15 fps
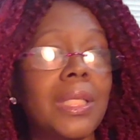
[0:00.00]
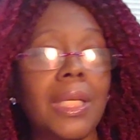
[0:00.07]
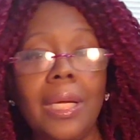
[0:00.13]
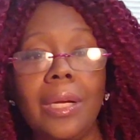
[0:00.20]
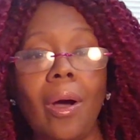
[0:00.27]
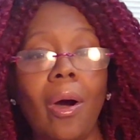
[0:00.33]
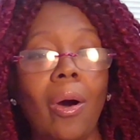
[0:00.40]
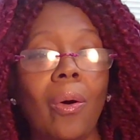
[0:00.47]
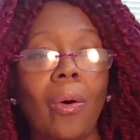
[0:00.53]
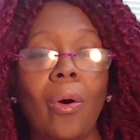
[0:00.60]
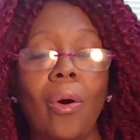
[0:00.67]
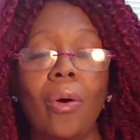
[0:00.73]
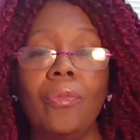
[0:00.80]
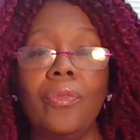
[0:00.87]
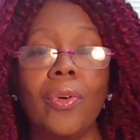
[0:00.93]
see it all
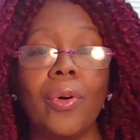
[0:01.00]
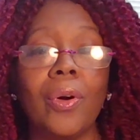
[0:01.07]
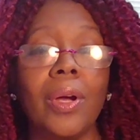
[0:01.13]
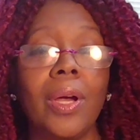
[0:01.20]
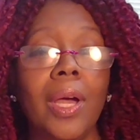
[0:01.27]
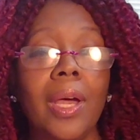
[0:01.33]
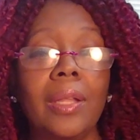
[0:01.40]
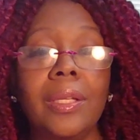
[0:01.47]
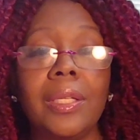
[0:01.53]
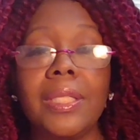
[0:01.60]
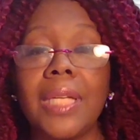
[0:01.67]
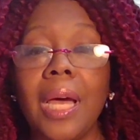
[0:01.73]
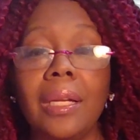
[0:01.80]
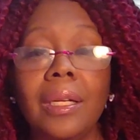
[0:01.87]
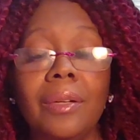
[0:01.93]
over the
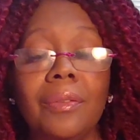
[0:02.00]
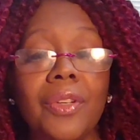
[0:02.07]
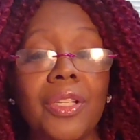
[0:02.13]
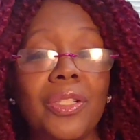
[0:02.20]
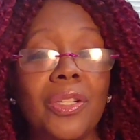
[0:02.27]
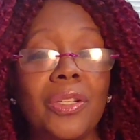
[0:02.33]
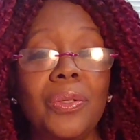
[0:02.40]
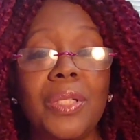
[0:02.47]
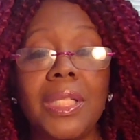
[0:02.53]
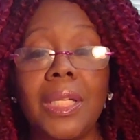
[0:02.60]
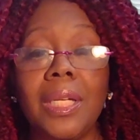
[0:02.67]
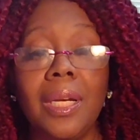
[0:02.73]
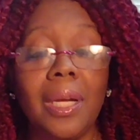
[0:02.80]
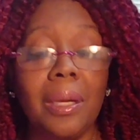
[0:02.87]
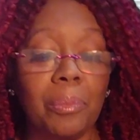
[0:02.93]
television. You
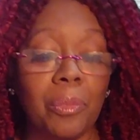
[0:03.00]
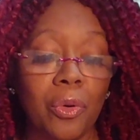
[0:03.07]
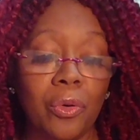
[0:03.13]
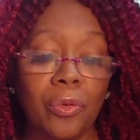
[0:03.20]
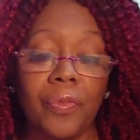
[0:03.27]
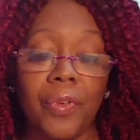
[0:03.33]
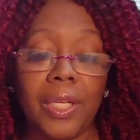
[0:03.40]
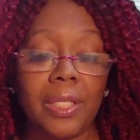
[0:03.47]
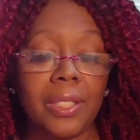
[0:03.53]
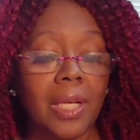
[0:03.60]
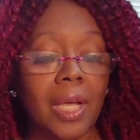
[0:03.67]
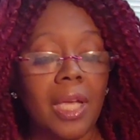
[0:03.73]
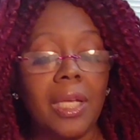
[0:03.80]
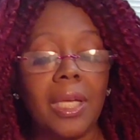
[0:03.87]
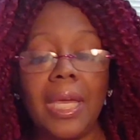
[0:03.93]
see it in
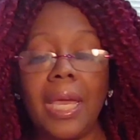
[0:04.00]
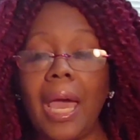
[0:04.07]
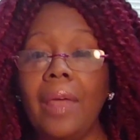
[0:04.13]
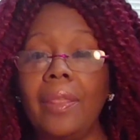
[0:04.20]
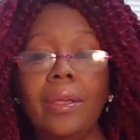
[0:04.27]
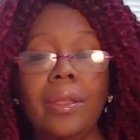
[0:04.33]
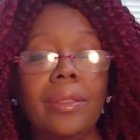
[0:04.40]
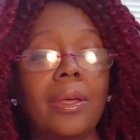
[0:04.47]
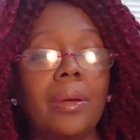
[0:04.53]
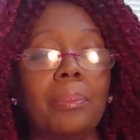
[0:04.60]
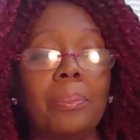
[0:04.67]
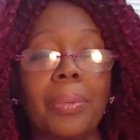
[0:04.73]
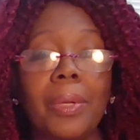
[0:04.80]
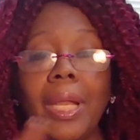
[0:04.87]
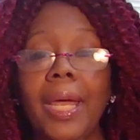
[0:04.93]
movies. Gather the
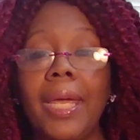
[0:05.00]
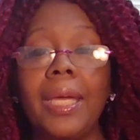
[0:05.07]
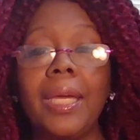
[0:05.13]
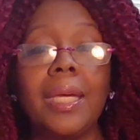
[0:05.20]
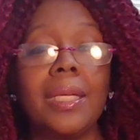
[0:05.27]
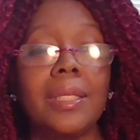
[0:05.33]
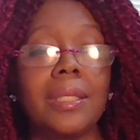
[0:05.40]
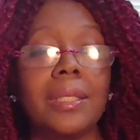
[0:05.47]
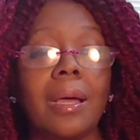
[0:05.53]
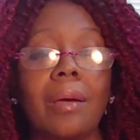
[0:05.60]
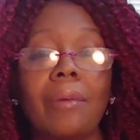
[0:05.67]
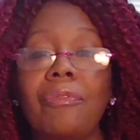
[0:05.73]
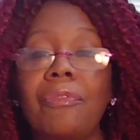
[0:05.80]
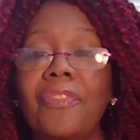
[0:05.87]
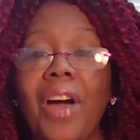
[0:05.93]
blankets,
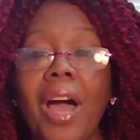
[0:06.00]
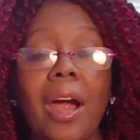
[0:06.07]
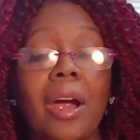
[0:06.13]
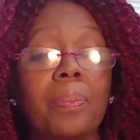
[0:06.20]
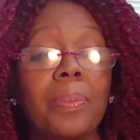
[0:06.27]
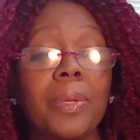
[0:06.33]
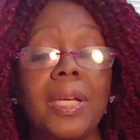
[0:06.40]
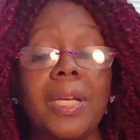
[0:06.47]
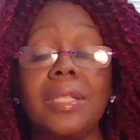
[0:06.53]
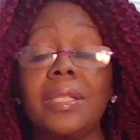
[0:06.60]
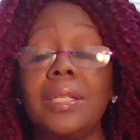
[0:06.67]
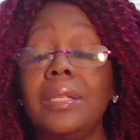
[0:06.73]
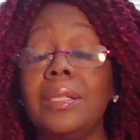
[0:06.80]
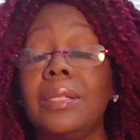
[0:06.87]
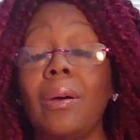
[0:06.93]

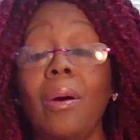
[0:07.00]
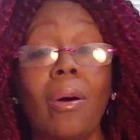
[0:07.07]
fireplaces,